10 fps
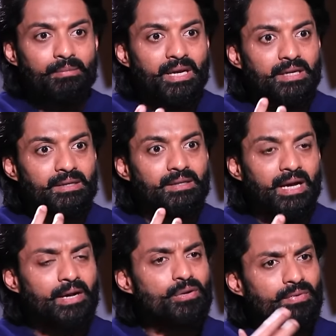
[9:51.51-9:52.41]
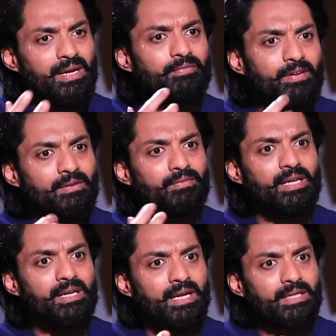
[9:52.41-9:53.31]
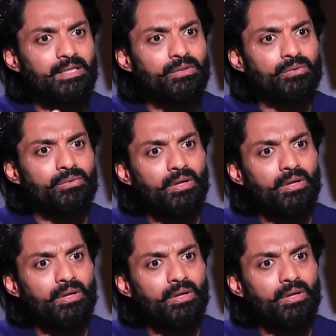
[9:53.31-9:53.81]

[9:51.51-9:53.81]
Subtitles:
I don't know why I feel very connected to